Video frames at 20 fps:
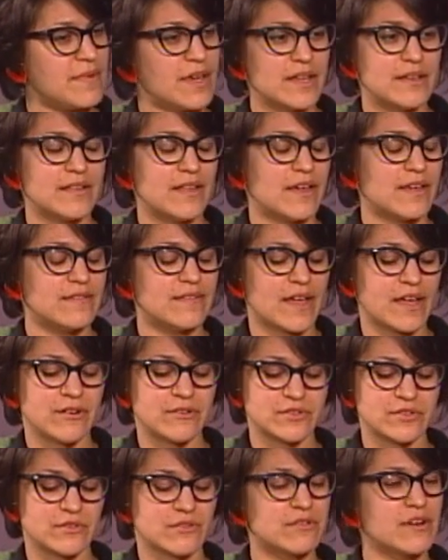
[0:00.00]
and, and that
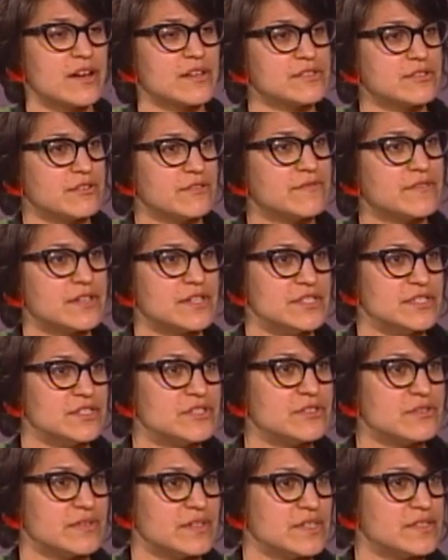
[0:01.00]
also crossed over
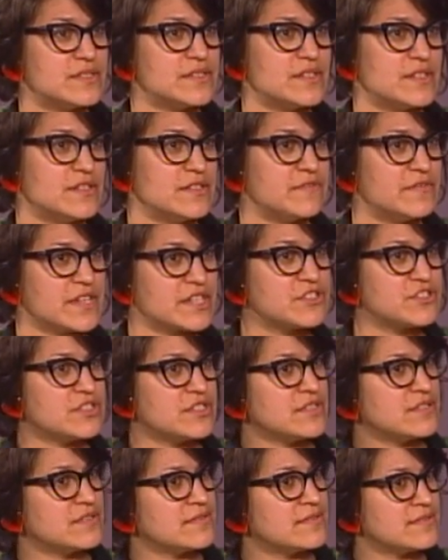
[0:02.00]
into a, an
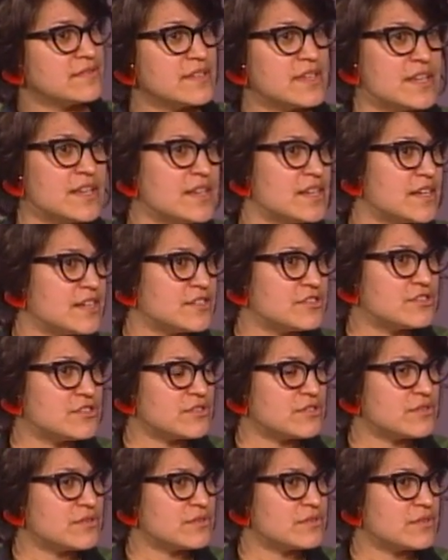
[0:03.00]
eviction mm-hmm.
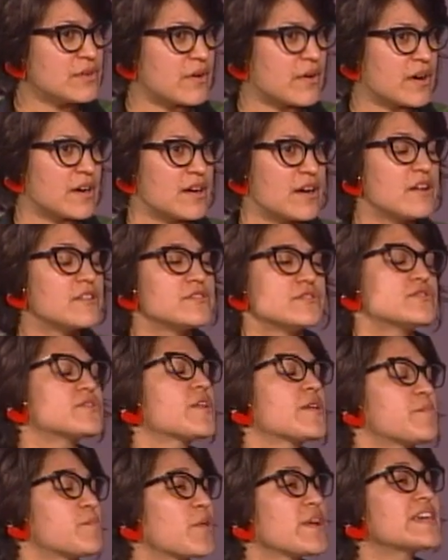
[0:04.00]
issue, or, or,
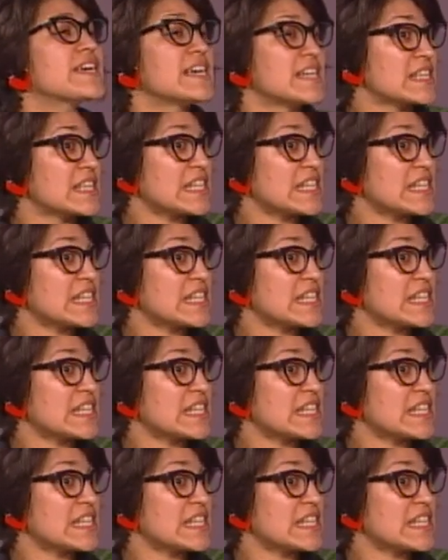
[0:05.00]
sorry, breaking a